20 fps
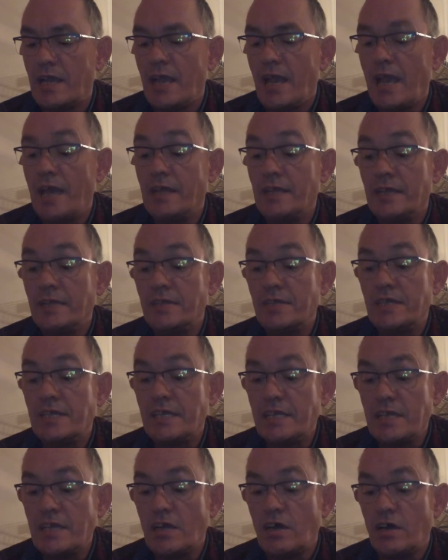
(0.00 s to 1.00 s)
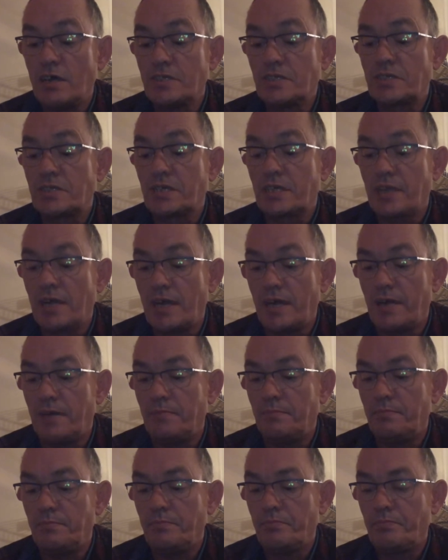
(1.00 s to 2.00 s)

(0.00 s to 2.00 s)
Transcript: and in the eons to come.